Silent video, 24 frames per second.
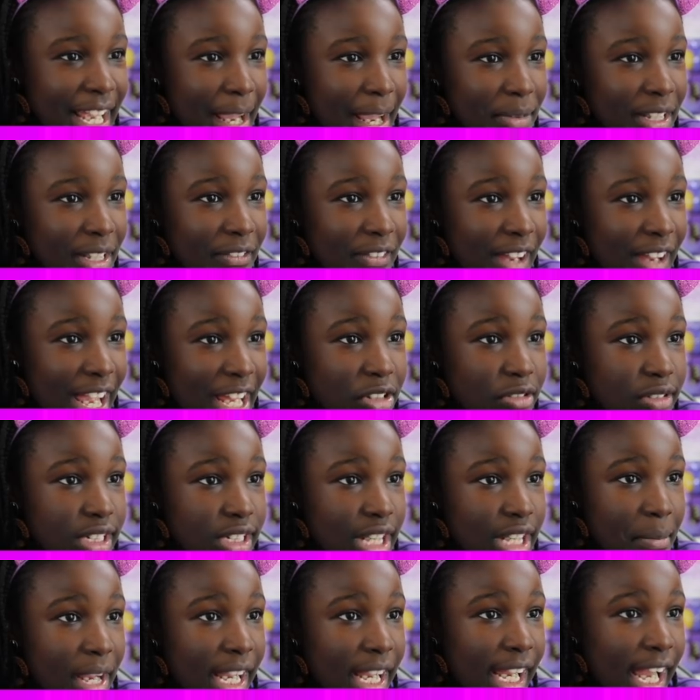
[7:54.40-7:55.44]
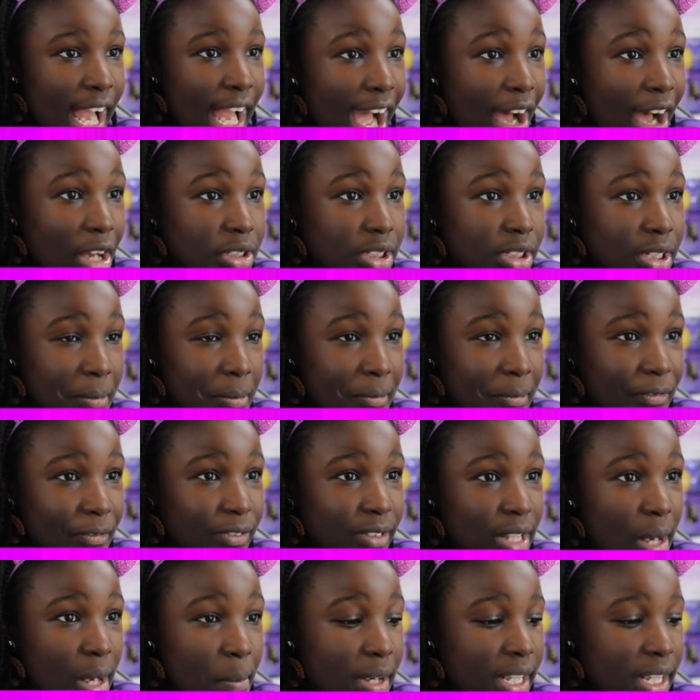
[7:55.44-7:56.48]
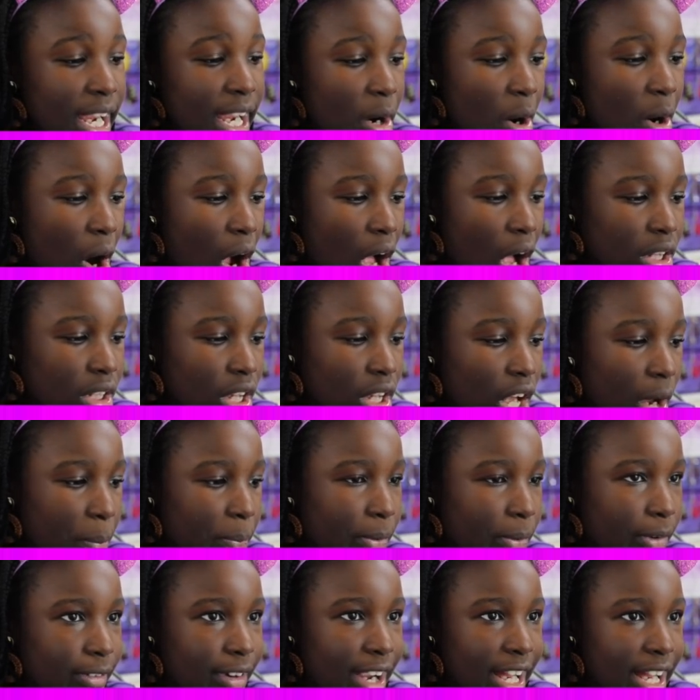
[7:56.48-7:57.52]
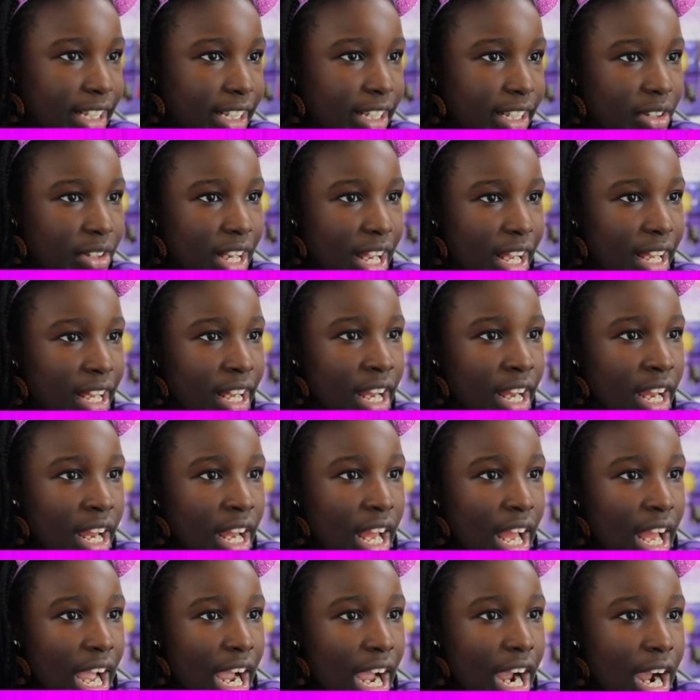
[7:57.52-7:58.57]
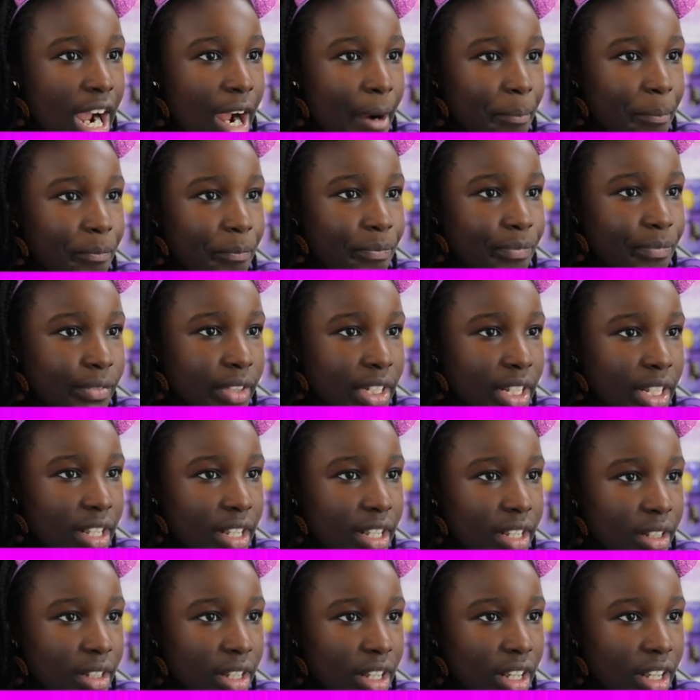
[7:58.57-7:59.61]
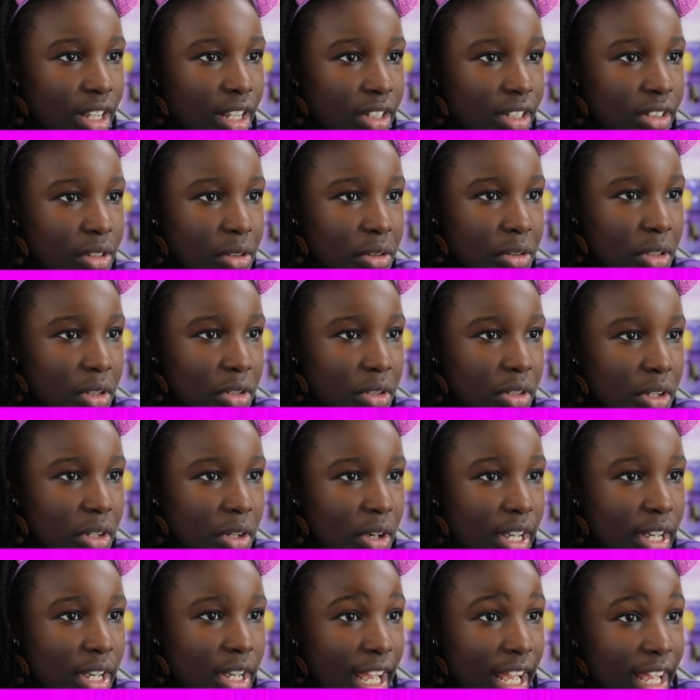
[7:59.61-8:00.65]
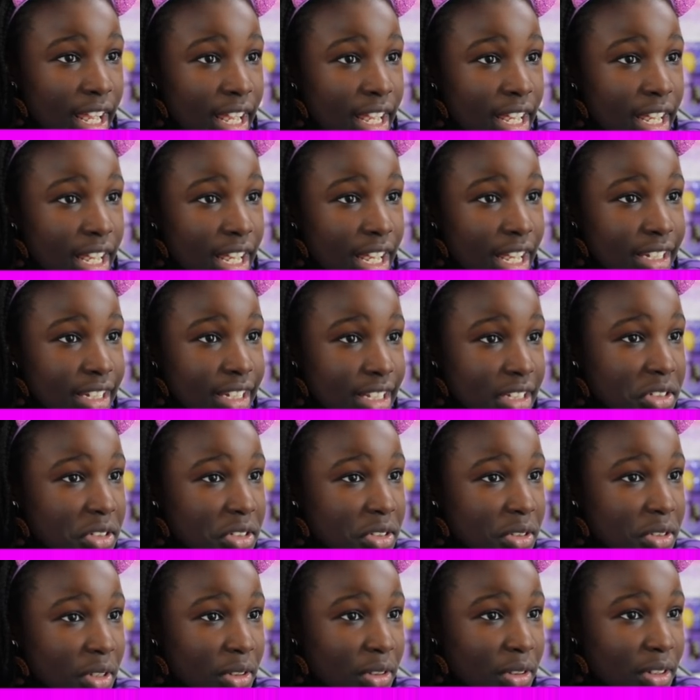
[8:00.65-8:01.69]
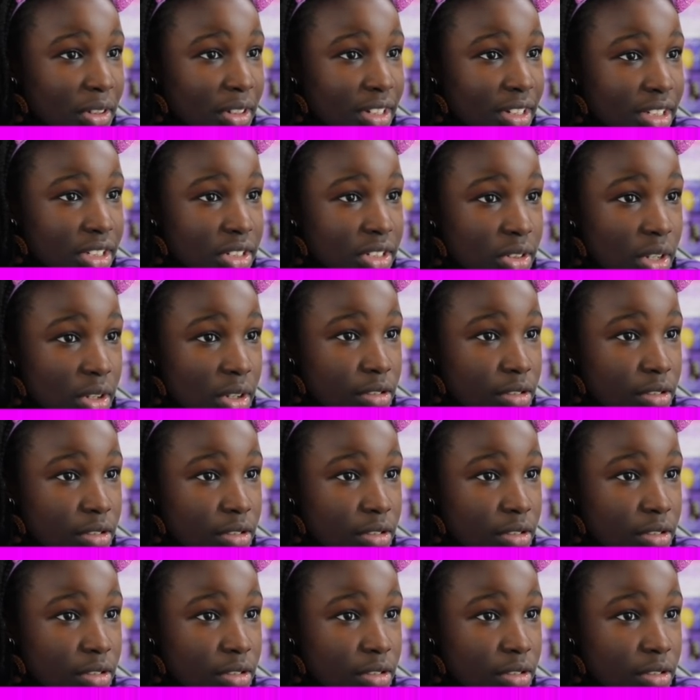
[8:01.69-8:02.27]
can't believe Adrien's at my house and I'm flubbing it all up already. Okay. Oh, no, no, no. Okay. This is not